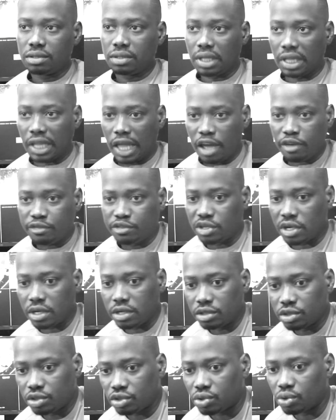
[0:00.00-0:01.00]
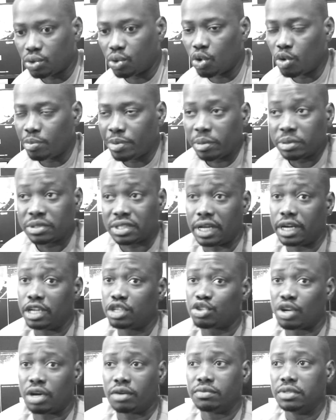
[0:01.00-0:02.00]
life journeys, school, people started
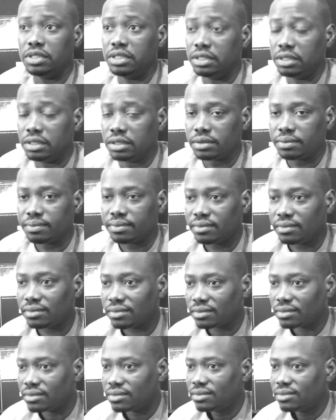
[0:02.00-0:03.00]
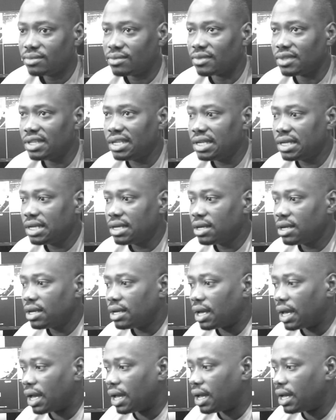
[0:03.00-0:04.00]
traveling.
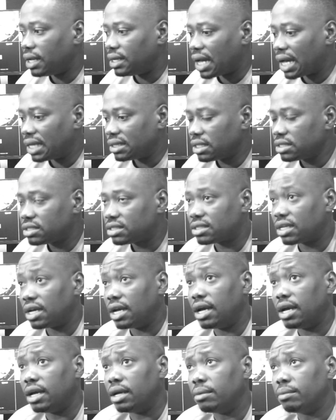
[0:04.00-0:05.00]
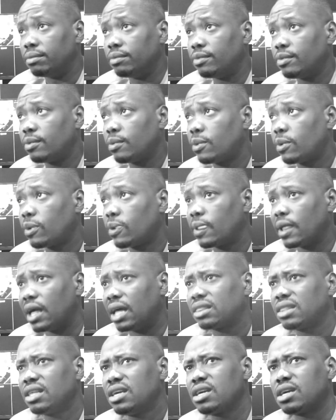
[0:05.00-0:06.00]
And at this time, I
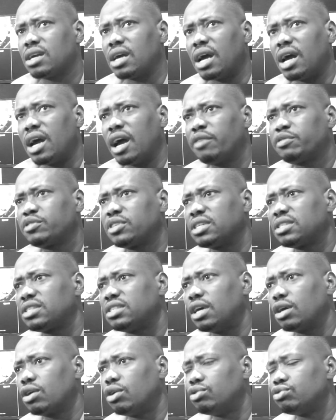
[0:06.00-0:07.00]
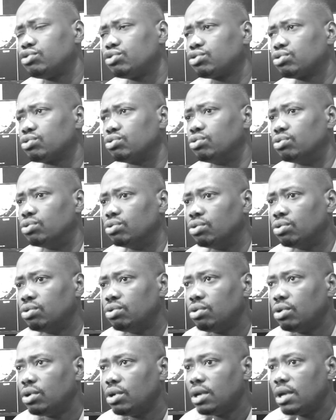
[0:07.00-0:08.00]
think after secondary school,
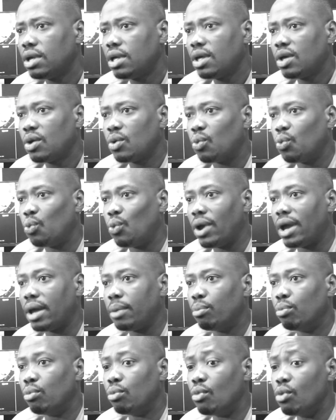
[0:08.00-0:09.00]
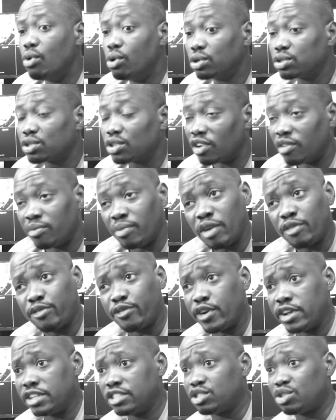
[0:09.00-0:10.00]
when most of my
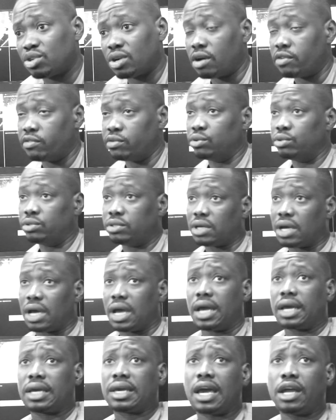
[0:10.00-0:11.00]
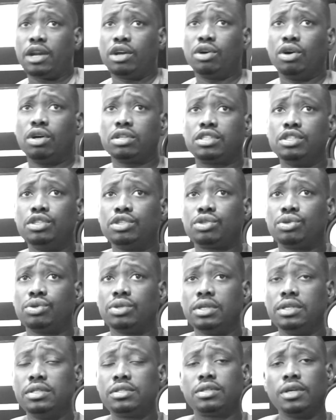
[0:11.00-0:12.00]
friends traveled, I kind of got into
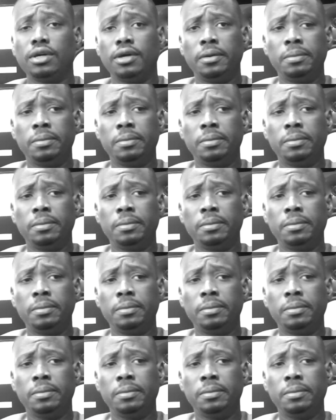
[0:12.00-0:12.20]
this